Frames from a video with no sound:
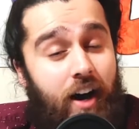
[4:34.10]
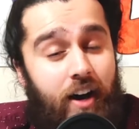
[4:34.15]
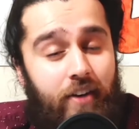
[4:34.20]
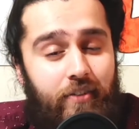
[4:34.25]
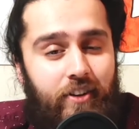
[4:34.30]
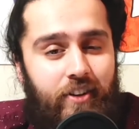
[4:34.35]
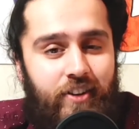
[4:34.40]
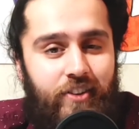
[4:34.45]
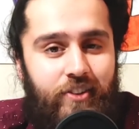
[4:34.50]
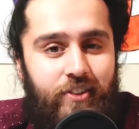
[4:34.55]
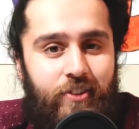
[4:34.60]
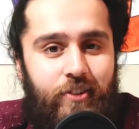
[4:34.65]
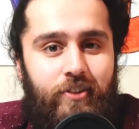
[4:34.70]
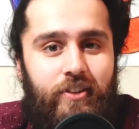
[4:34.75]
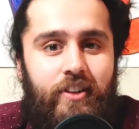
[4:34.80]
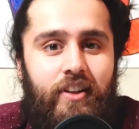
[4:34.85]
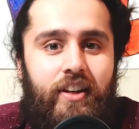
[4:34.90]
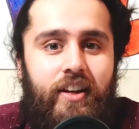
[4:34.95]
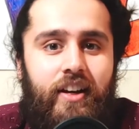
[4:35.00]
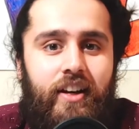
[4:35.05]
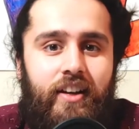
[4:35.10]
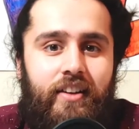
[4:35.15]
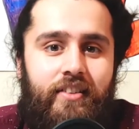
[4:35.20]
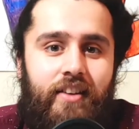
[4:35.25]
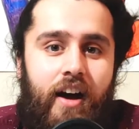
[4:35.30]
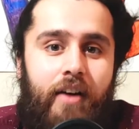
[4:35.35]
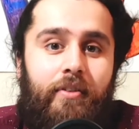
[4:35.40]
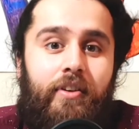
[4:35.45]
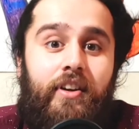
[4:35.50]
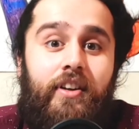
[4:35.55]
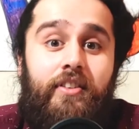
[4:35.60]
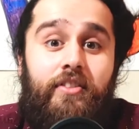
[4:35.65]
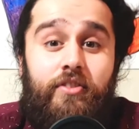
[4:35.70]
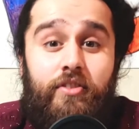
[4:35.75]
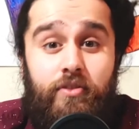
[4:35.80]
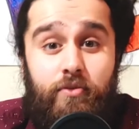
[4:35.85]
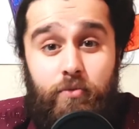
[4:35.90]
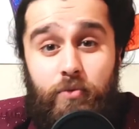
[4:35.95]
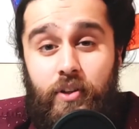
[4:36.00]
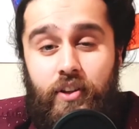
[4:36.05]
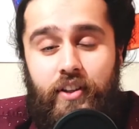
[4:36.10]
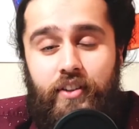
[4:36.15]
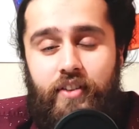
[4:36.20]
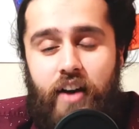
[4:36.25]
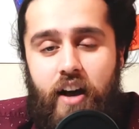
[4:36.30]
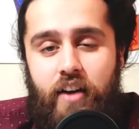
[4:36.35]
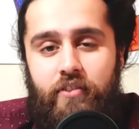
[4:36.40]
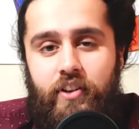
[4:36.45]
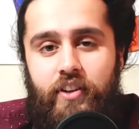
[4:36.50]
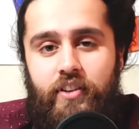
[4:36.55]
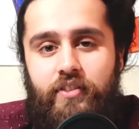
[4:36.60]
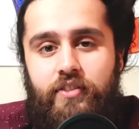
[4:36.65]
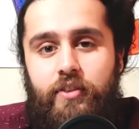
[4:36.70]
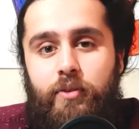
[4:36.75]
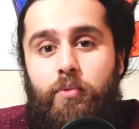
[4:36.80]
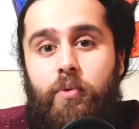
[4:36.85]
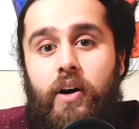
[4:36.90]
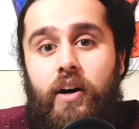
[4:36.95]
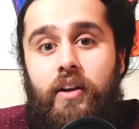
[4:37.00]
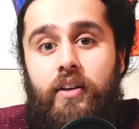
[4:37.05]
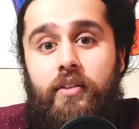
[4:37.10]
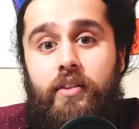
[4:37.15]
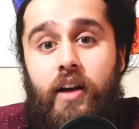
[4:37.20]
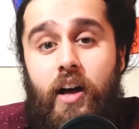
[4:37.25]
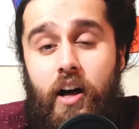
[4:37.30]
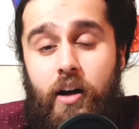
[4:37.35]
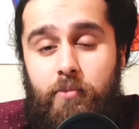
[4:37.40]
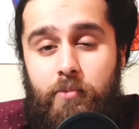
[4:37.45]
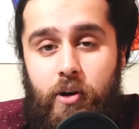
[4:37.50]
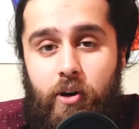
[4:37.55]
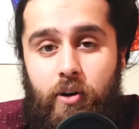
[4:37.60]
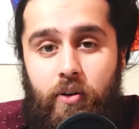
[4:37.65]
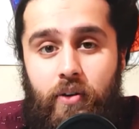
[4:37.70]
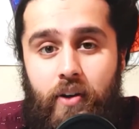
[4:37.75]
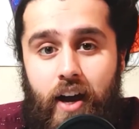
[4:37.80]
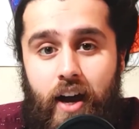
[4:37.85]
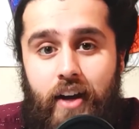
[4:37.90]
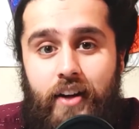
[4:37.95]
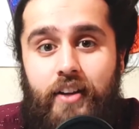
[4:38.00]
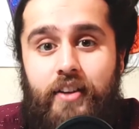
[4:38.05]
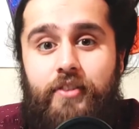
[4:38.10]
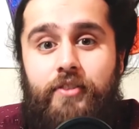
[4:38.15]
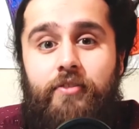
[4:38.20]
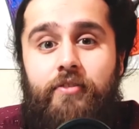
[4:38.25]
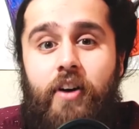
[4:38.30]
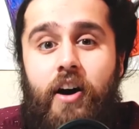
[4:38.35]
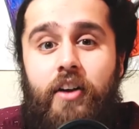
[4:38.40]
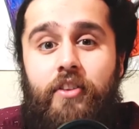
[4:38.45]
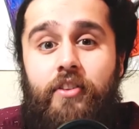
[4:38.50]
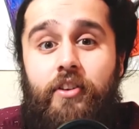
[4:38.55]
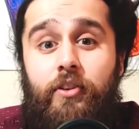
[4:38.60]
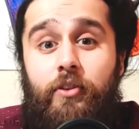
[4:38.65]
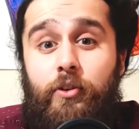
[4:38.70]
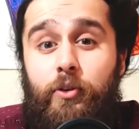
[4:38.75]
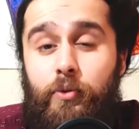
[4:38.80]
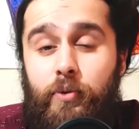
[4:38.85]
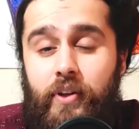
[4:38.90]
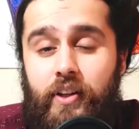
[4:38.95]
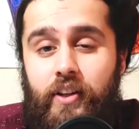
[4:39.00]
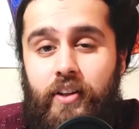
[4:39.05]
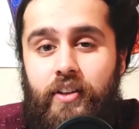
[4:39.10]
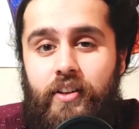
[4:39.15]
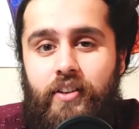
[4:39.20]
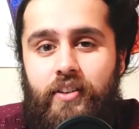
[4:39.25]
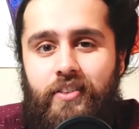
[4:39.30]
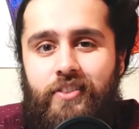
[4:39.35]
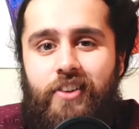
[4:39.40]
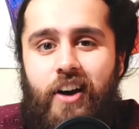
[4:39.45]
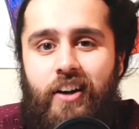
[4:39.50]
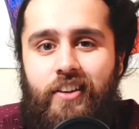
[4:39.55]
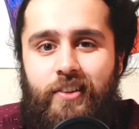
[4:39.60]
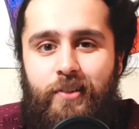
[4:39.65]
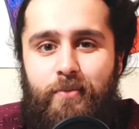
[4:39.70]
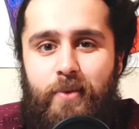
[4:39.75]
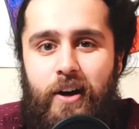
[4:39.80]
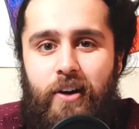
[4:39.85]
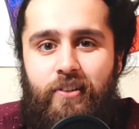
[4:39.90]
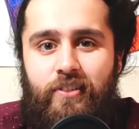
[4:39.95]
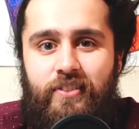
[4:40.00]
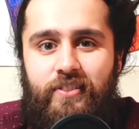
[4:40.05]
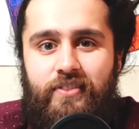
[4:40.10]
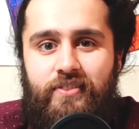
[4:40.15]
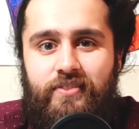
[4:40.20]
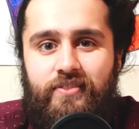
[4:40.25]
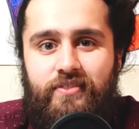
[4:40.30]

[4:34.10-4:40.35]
I'm gonna do is I'm gonna really dive into what Elmo and his father, Louis, talked about.